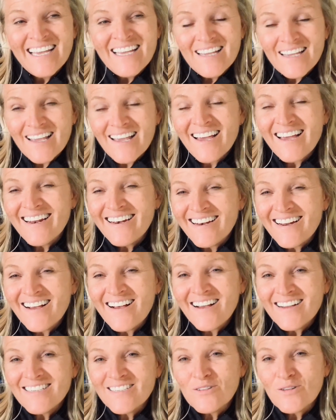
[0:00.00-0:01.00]
you got
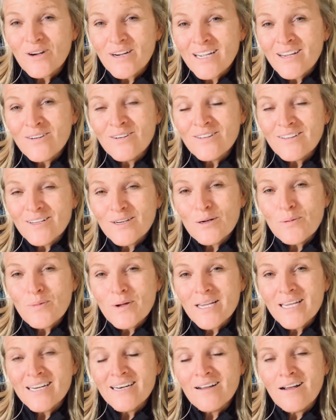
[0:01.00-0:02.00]
knocked around a little
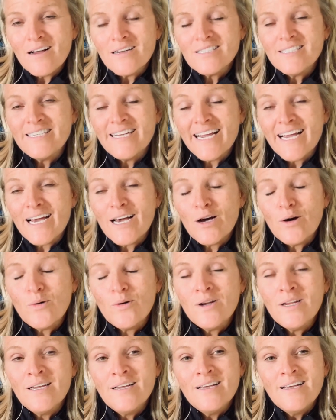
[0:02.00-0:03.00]
bit, knocked
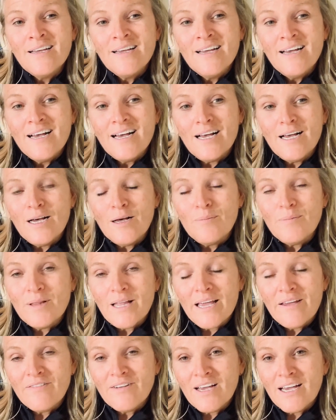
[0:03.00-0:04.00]
down. Um,
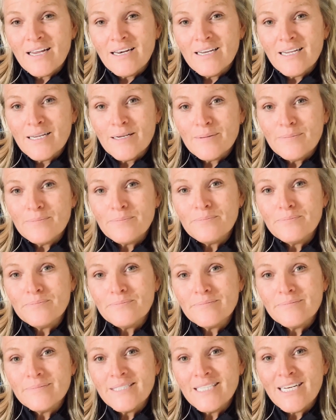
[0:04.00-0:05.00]
life kind of,
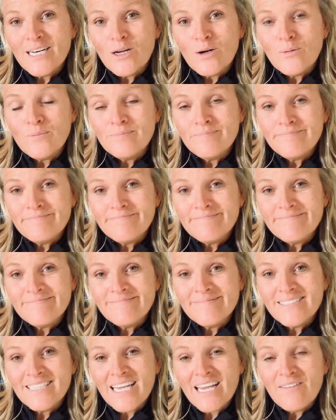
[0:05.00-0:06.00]
you know,
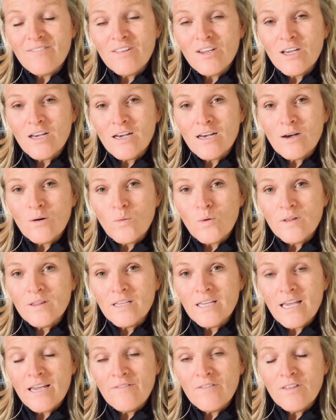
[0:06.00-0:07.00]
gave you a,
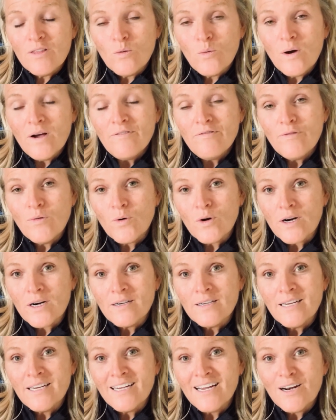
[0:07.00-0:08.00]
gave you the what for
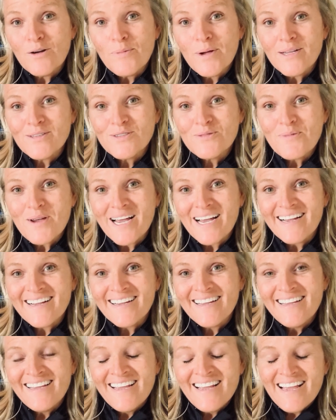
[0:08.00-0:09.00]
and you got to bounce
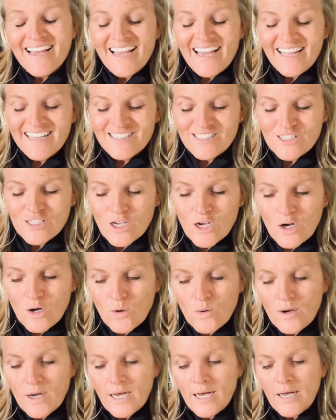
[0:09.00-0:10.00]
back. And
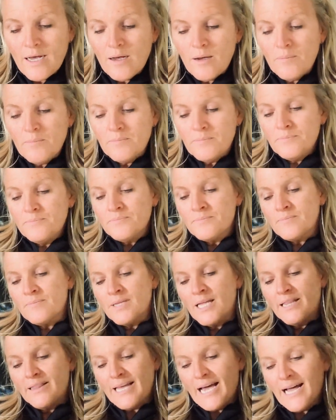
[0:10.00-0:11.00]
so um,
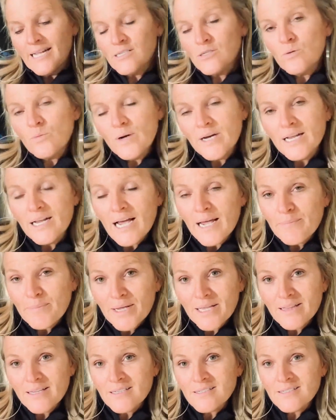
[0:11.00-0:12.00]
that's what I
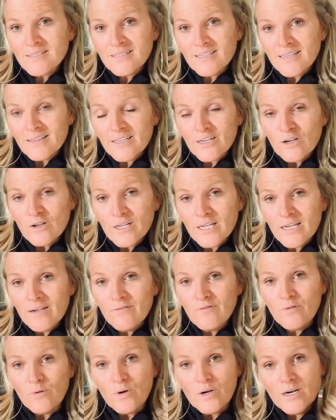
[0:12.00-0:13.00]
made this little
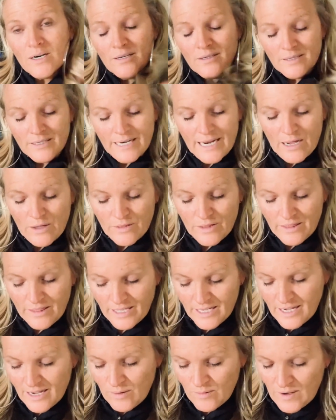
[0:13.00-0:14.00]
kit for. Now, the
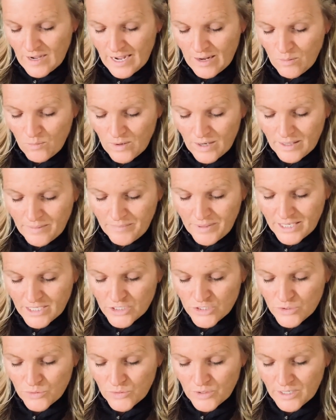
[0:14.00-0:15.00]
thing I, I want to make
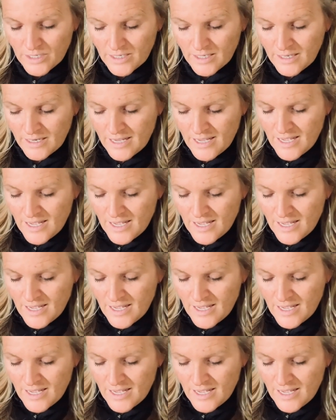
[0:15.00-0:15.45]
sure